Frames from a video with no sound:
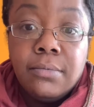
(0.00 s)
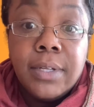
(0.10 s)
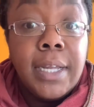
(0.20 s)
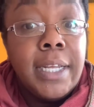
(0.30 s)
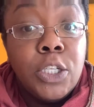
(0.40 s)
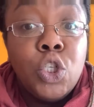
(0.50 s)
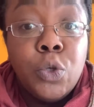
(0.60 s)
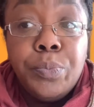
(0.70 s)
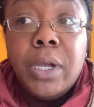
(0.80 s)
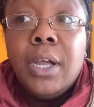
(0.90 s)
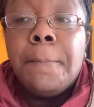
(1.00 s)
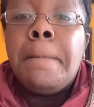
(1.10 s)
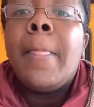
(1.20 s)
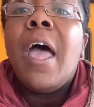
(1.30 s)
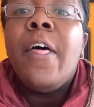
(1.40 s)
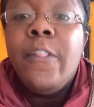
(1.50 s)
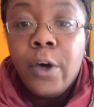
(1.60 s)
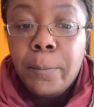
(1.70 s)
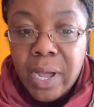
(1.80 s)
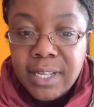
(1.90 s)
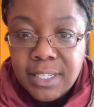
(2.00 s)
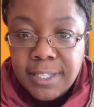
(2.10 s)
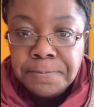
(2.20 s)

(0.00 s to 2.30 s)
they need to be the best.